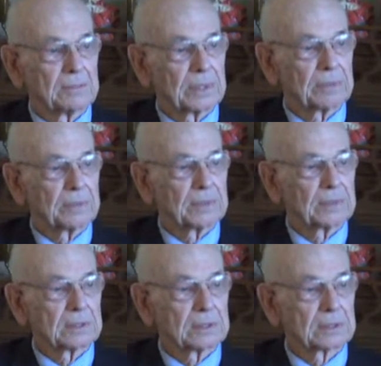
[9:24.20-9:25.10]

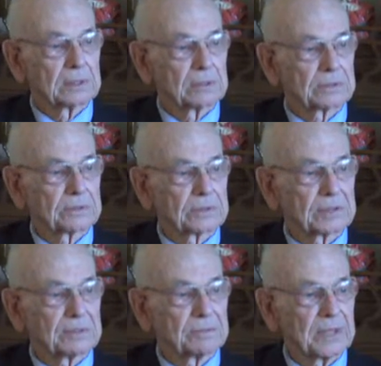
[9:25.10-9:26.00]
Bremen, of course,
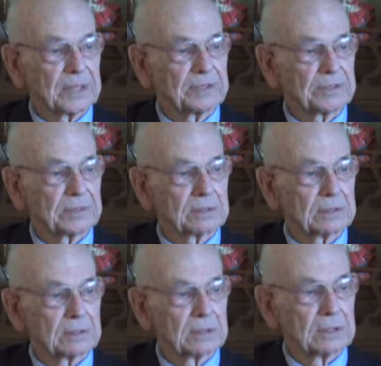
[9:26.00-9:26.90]
was a major